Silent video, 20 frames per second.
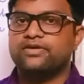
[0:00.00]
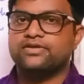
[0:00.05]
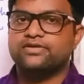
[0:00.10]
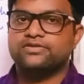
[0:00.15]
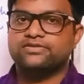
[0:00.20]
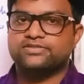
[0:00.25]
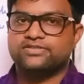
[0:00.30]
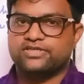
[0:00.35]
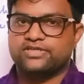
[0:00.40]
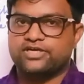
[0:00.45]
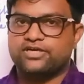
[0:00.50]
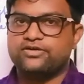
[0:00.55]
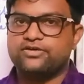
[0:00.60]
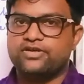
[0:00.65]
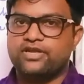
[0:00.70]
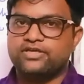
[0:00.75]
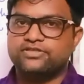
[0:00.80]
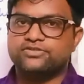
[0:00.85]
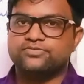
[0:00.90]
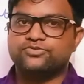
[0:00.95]
Second
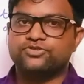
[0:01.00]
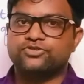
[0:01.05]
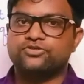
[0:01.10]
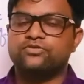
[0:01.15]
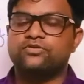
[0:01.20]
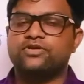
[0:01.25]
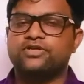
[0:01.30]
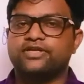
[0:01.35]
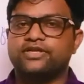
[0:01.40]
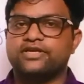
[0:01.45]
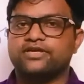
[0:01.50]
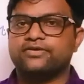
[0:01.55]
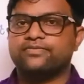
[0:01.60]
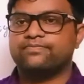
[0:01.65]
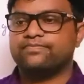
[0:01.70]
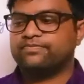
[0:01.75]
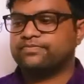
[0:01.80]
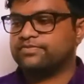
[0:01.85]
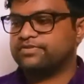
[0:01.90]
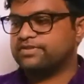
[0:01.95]
assumption we will take
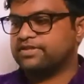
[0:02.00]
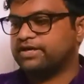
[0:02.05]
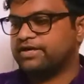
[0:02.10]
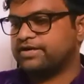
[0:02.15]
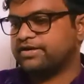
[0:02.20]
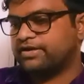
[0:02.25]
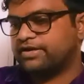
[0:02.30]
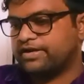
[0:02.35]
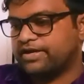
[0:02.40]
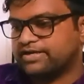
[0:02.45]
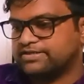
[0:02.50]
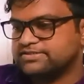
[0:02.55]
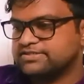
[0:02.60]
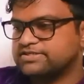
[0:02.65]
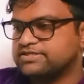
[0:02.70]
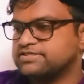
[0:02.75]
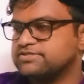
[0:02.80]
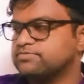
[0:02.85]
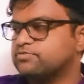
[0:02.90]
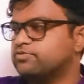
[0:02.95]
that as it
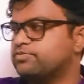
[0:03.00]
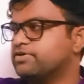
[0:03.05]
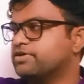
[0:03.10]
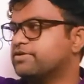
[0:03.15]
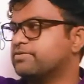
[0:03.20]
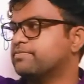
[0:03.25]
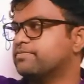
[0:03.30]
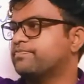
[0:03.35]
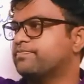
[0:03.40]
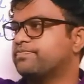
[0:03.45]
is moving